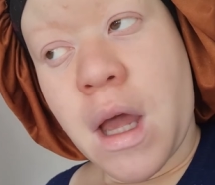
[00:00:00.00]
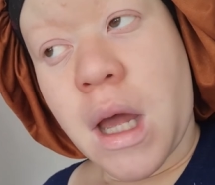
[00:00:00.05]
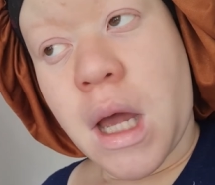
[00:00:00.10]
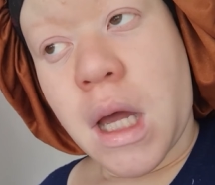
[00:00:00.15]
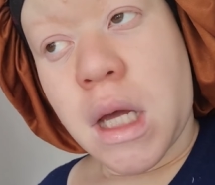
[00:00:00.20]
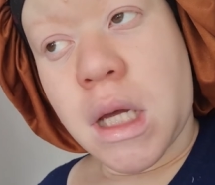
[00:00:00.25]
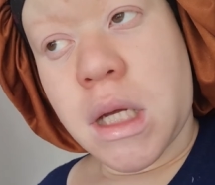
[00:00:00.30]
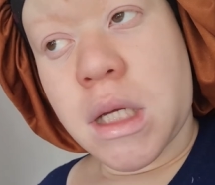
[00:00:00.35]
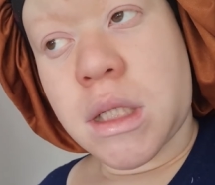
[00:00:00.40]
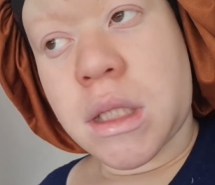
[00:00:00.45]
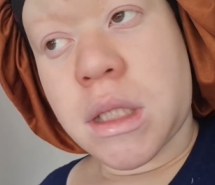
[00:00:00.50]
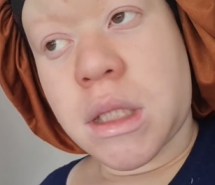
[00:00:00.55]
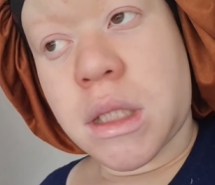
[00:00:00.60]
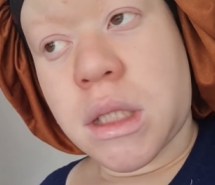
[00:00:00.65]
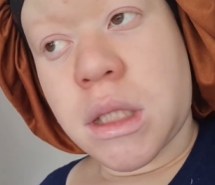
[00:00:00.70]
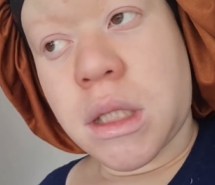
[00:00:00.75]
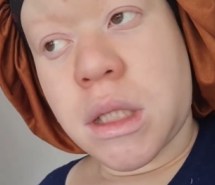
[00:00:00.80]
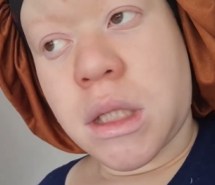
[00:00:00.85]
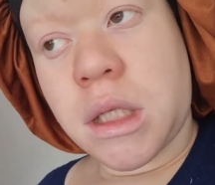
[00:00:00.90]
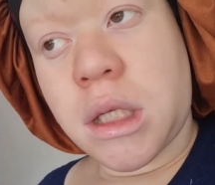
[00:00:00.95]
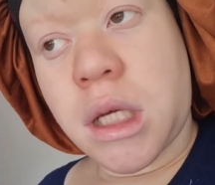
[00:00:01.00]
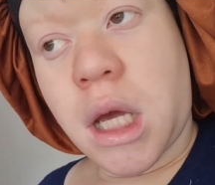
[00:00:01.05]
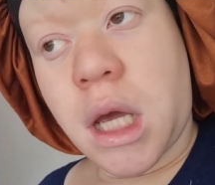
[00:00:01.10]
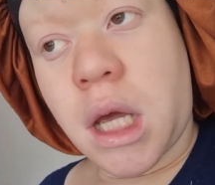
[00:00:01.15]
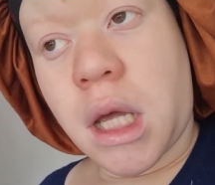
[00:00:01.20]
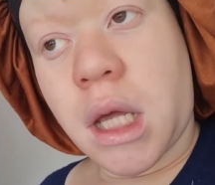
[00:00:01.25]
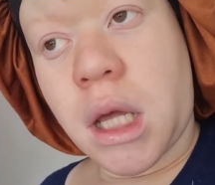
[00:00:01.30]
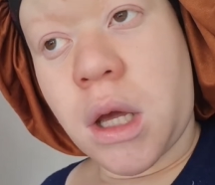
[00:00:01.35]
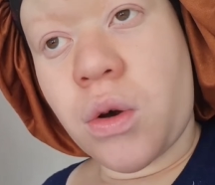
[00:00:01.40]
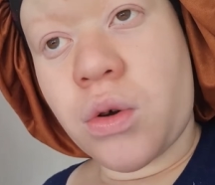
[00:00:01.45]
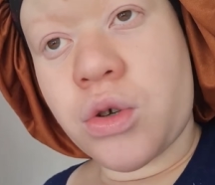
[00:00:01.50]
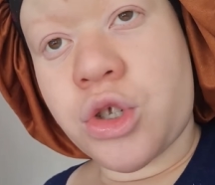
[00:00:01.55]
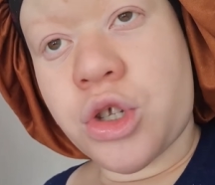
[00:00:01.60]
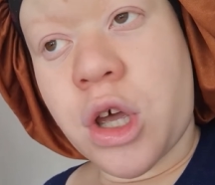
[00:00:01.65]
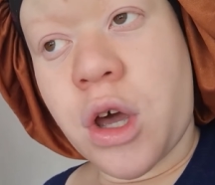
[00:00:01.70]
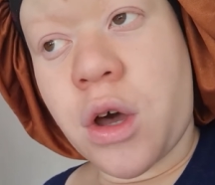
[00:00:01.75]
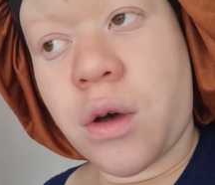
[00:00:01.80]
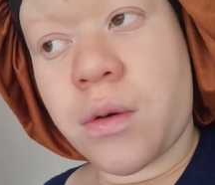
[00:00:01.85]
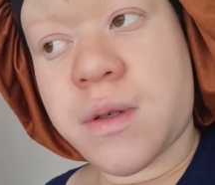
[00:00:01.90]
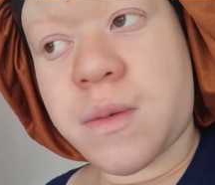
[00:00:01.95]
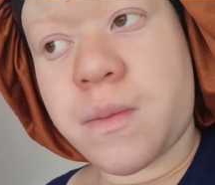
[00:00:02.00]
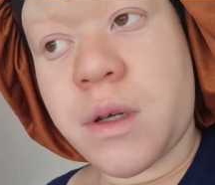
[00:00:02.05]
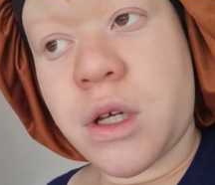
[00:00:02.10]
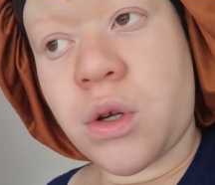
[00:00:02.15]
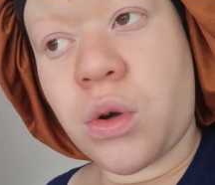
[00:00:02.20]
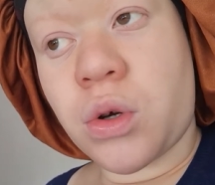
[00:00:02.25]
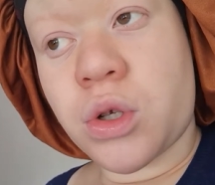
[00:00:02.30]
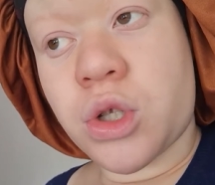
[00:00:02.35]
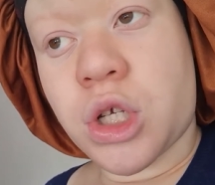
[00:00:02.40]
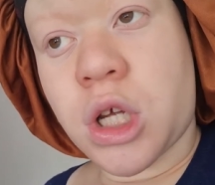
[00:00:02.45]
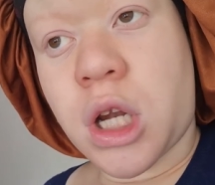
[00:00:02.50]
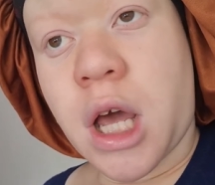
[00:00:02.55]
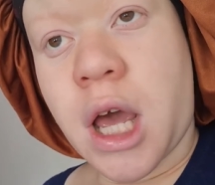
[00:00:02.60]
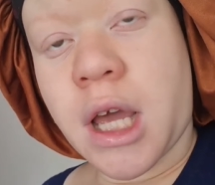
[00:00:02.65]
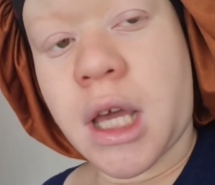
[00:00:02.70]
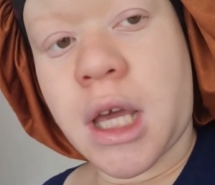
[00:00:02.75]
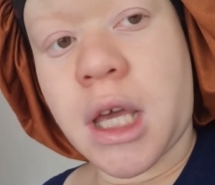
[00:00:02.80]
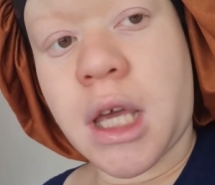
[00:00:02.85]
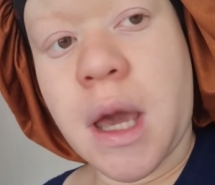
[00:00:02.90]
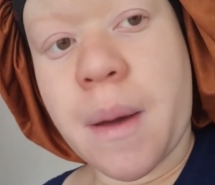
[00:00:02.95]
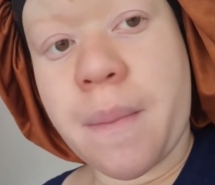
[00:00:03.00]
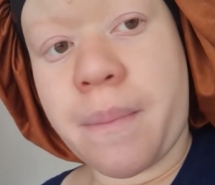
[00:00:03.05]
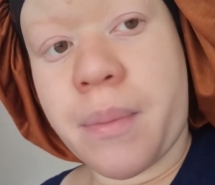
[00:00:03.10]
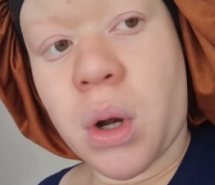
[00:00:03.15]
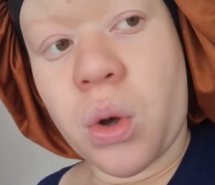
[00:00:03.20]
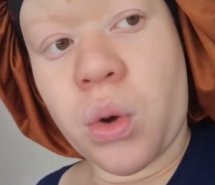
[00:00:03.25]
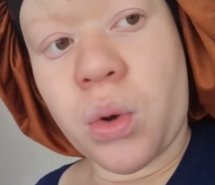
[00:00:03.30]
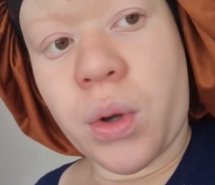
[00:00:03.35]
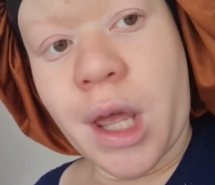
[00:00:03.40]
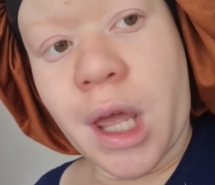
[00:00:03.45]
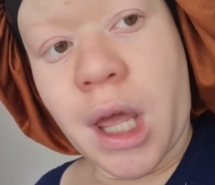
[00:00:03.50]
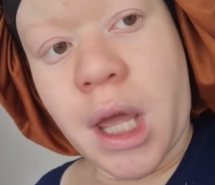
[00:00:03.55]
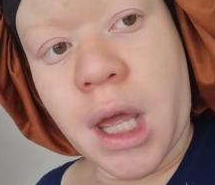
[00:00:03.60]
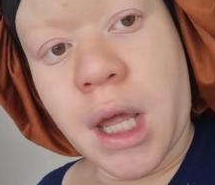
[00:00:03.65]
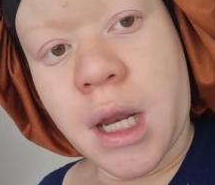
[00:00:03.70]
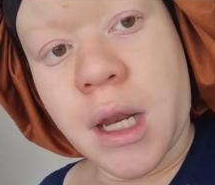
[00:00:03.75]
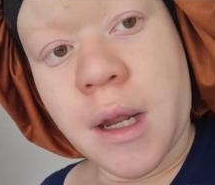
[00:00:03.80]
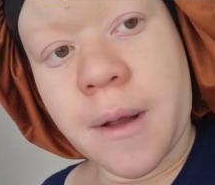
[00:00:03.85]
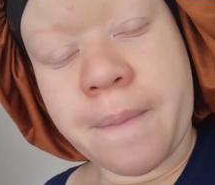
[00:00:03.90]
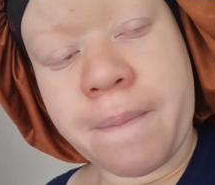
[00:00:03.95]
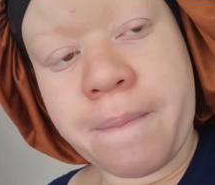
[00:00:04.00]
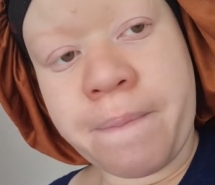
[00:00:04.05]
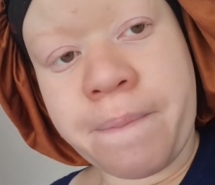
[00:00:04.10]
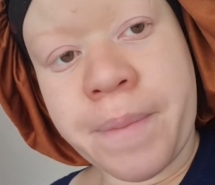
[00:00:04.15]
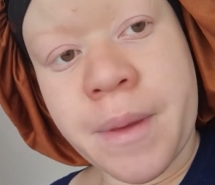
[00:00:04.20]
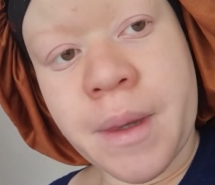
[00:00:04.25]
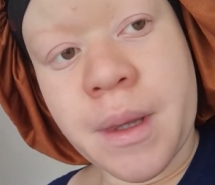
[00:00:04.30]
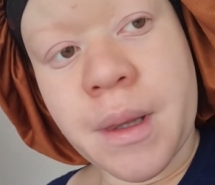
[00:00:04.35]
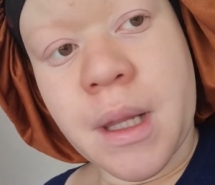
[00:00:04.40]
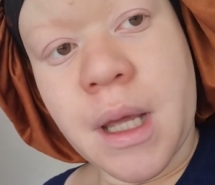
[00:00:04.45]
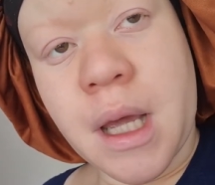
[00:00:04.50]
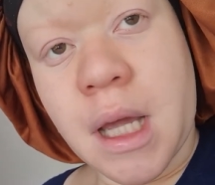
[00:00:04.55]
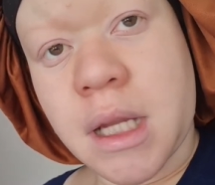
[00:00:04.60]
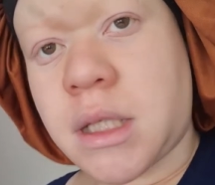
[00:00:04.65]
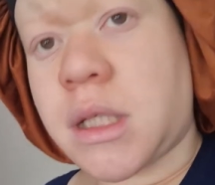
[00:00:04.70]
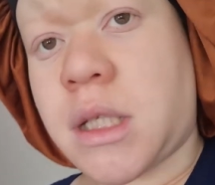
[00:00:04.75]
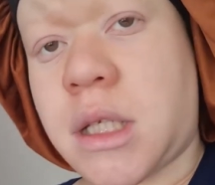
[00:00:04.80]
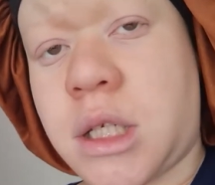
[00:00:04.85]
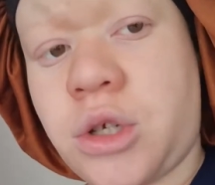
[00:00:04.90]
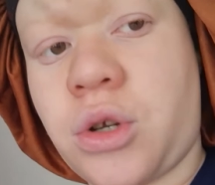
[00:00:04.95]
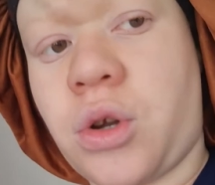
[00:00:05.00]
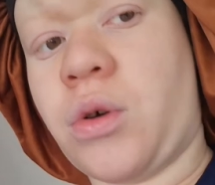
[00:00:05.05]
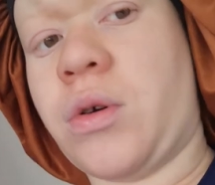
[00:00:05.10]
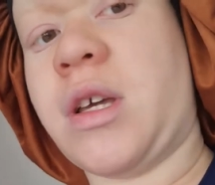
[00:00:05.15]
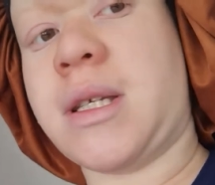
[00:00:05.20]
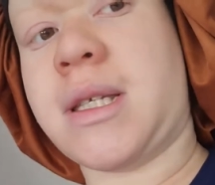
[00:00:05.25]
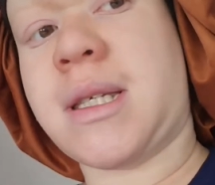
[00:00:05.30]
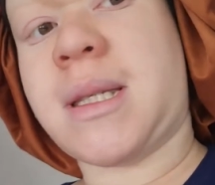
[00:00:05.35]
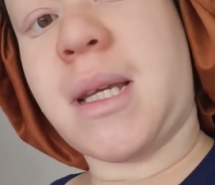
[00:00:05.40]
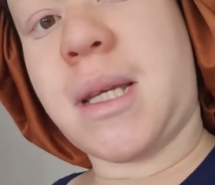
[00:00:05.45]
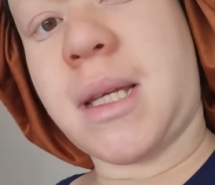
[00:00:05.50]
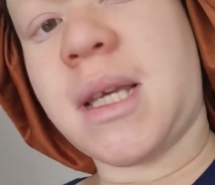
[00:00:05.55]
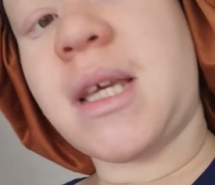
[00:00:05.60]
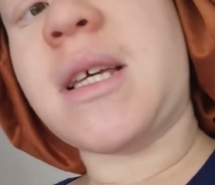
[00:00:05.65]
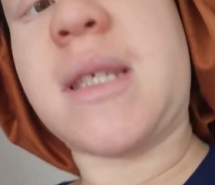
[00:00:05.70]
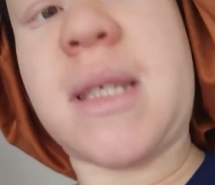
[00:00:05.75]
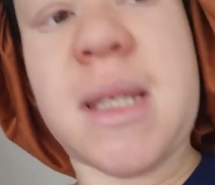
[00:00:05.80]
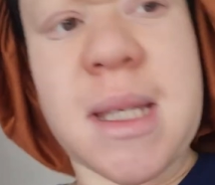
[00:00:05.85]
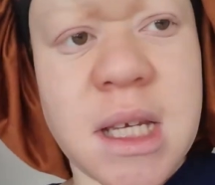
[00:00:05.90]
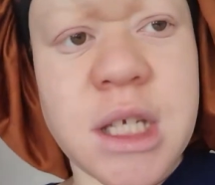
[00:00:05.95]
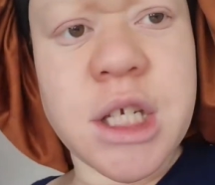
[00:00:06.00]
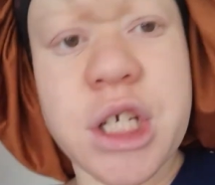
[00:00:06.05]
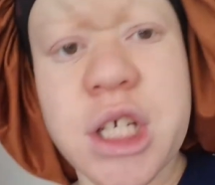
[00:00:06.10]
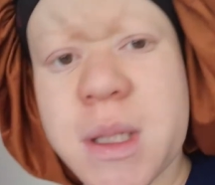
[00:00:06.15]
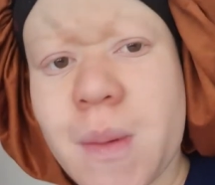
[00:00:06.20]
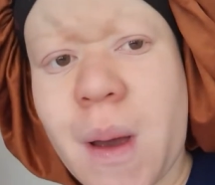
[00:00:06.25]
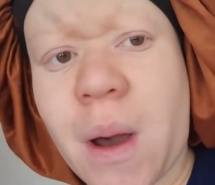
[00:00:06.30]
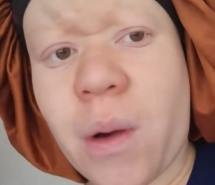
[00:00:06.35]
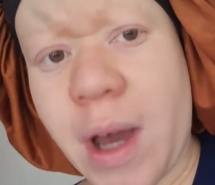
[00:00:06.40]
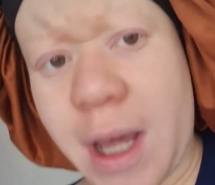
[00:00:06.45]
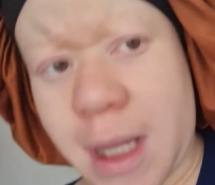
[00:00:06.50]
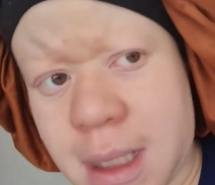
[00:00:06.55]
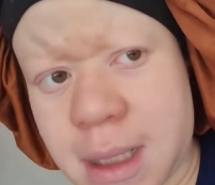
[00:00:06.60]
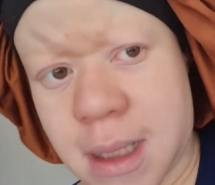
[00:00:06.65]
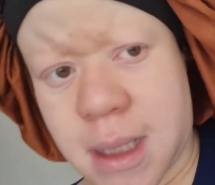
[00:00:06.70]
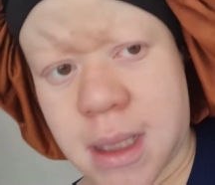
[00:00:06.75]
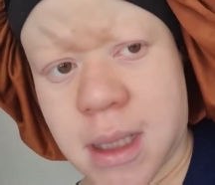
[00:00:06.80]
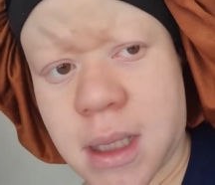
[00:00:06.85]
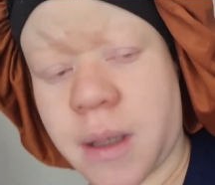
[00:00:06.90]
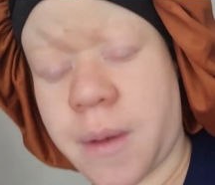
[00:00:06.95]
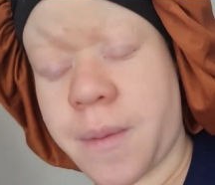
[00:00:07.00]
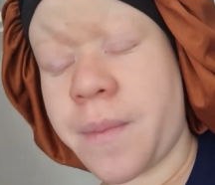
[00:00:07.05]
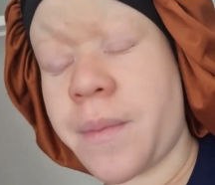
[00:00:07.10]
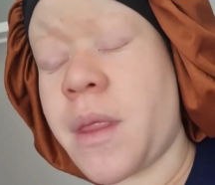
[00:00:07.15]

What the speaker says: And yeah, it also helps me not to like get bloated, and you know, it cinches my waist.